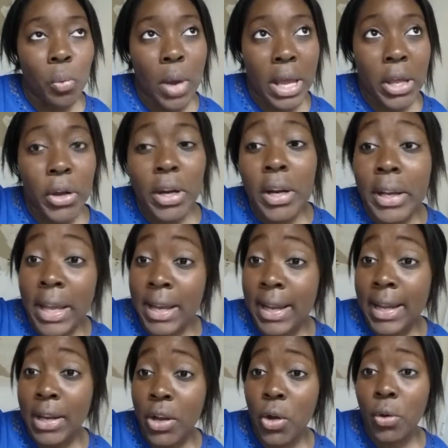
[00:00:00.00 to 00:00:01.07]
When you're
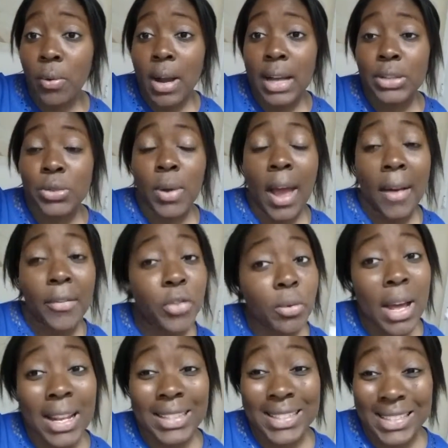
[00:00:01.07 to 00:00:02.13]
getting it notarized, you have to
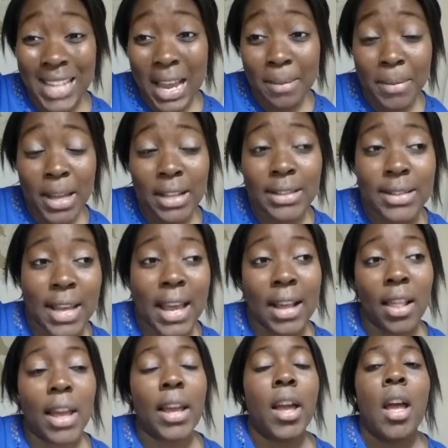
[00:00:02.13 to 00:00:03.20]
write a statement
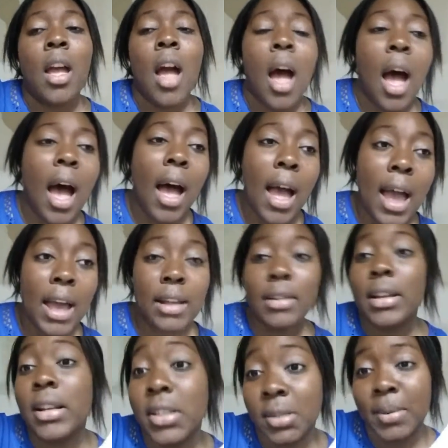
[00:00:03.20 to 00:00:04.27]
saying like,
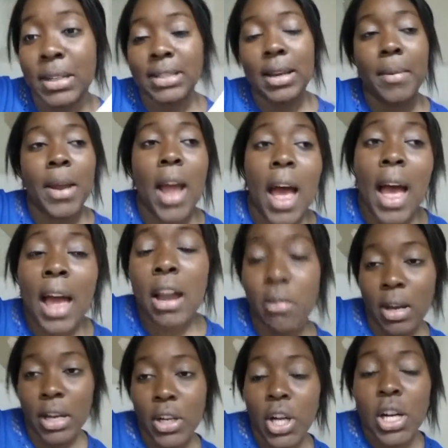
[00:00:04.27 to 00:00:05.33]
here's my statement. I,
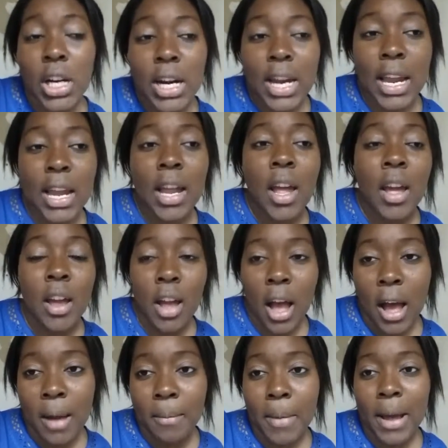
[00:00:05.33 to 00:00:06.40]
Rin Curry,
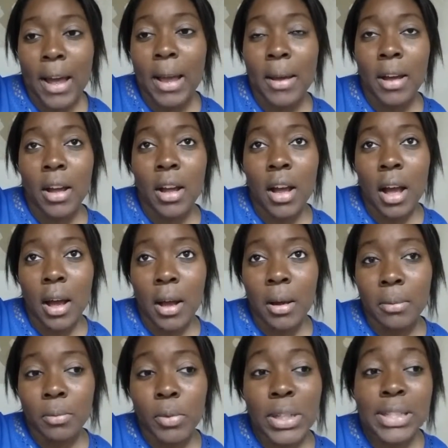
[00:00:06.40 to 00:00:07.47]
received
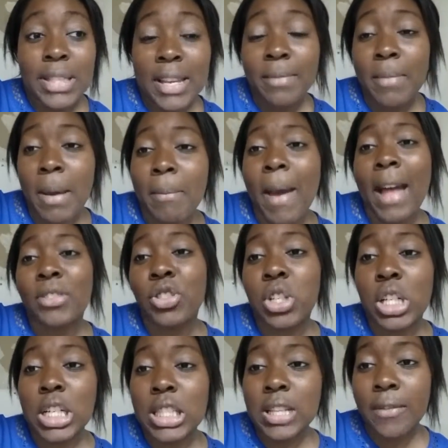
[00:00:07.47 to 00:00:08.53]
my
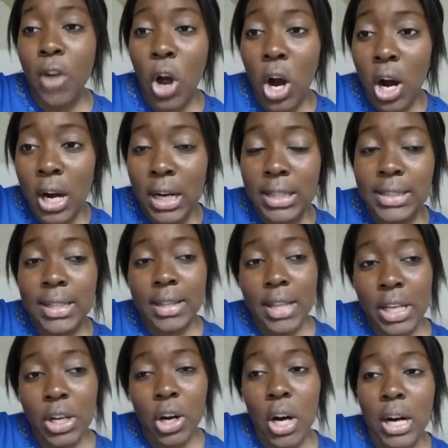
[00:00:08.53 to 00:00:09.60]
Bachelor's of Arts in
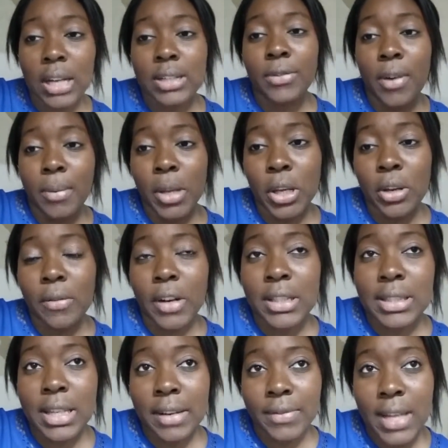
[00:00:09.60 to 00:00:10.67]
Theater Arts from the
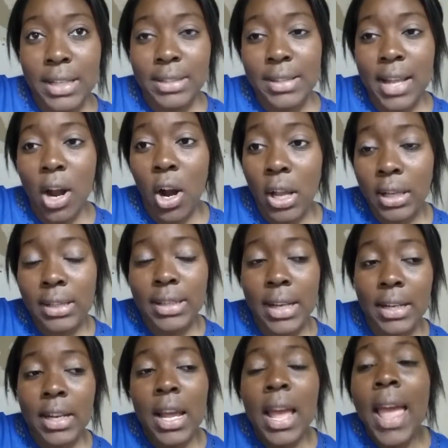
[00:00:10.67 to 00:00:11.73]
University of Texas at
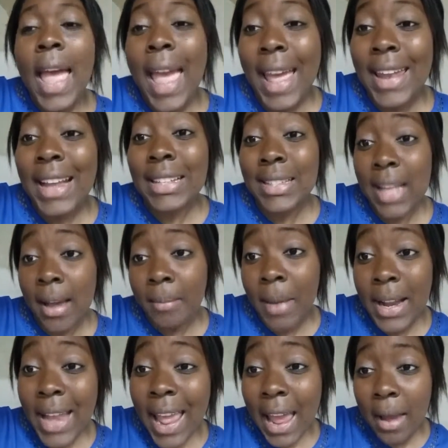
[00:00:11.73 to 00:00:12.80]
Arlington, and I signed
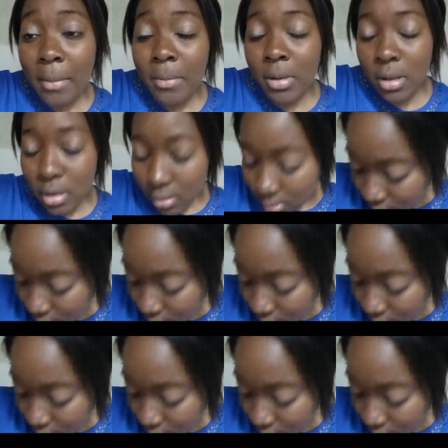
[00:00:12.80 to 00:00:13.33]
my name.